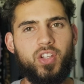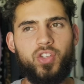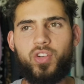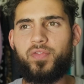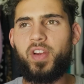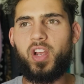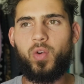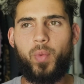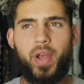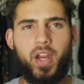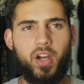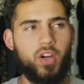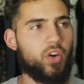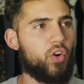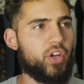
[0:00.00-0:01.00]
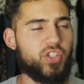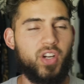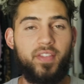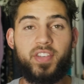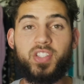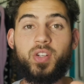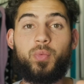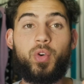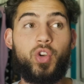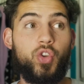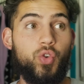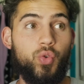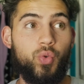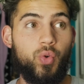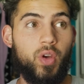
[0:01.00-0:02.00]
You're very aware. Or you're driving somewhere
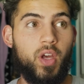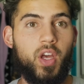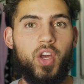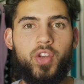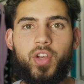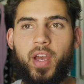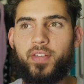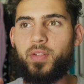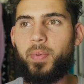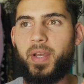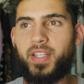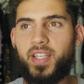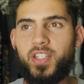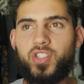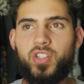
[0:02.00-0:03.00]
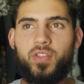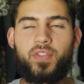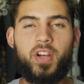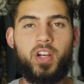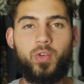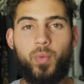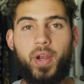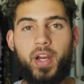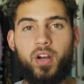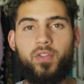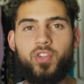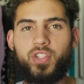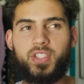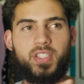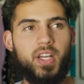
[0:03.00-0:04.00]
new. You have to pay attention. You're very aware of all
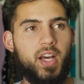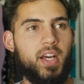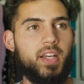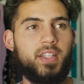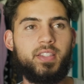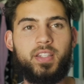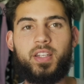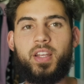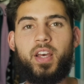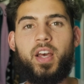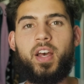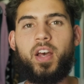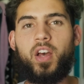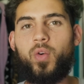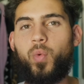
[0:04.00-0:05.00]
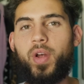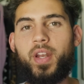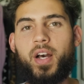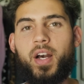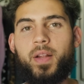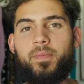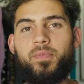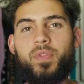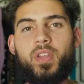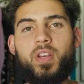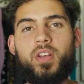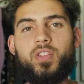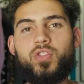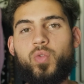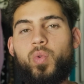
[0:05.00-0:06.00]
the signs and whatnot.
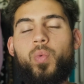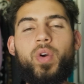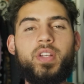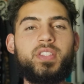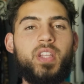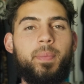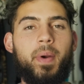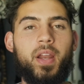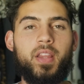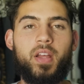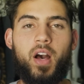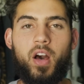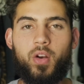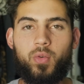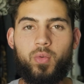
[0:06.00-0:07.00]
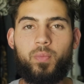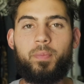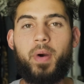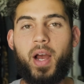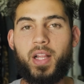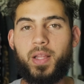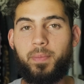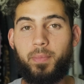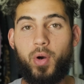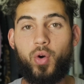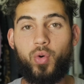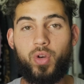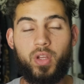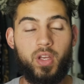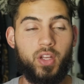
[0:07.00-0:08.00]
So we want to step out of the autopilot
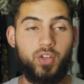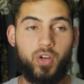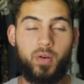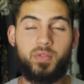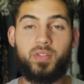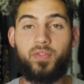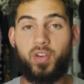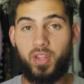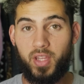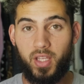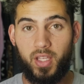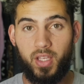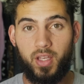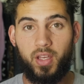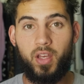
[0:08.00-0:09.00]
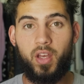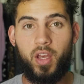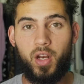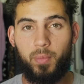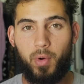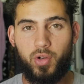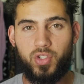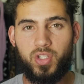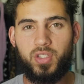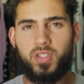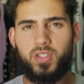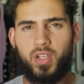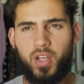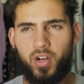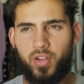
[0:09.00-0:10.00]
mode in terms of our thinking and
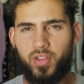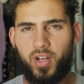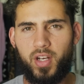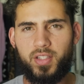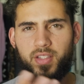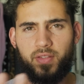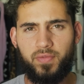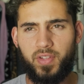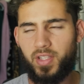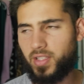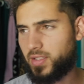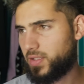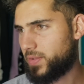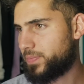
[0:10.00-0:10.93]
emotions and our thoughts and feelings.